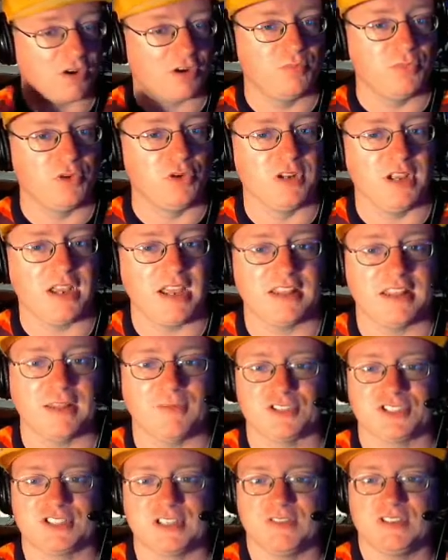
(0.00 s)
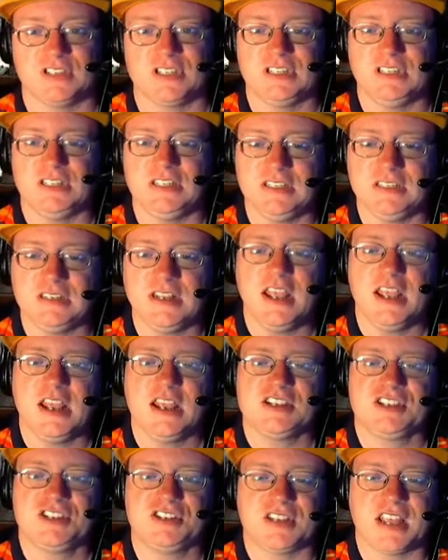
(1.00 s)
Munna at level 17.
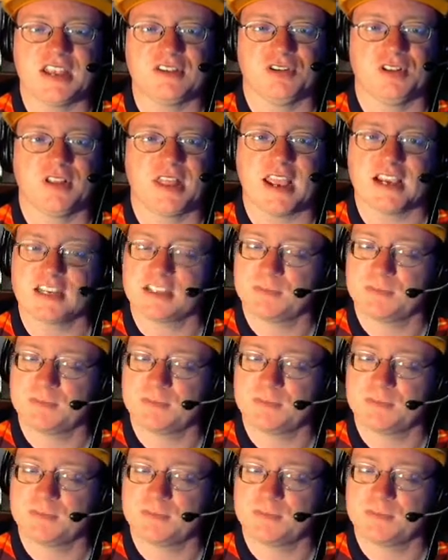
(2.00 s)
She's a relaxed